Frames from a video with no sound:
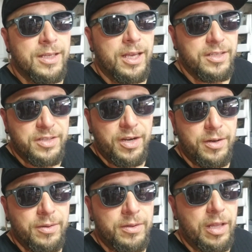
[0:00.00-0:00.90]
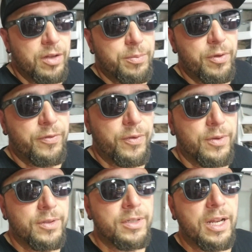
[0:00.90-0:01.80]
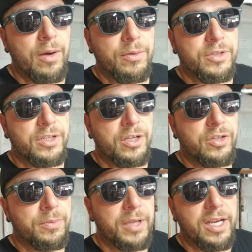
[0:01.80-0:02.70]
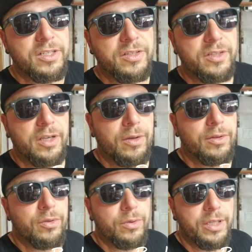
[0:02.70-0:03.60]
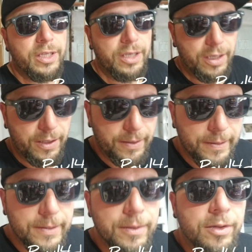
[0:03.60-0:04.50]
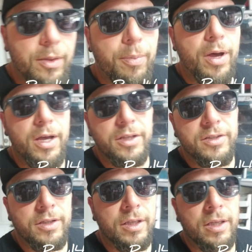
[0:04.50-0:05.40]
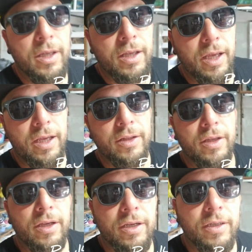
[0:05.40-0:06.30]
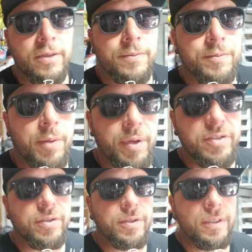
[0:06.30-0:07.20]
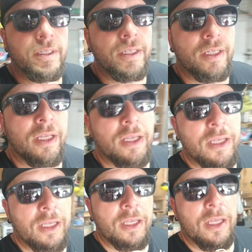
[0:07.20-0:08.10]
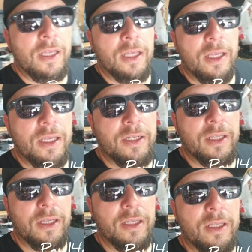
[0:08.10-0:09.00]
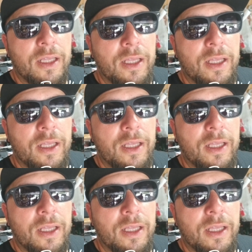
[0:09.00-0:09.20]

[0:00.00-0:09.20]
it's there. They look beautiful. Now we're just gonna jump to Ash EZL and do the uh, the pod and uh, the bezel, and uh,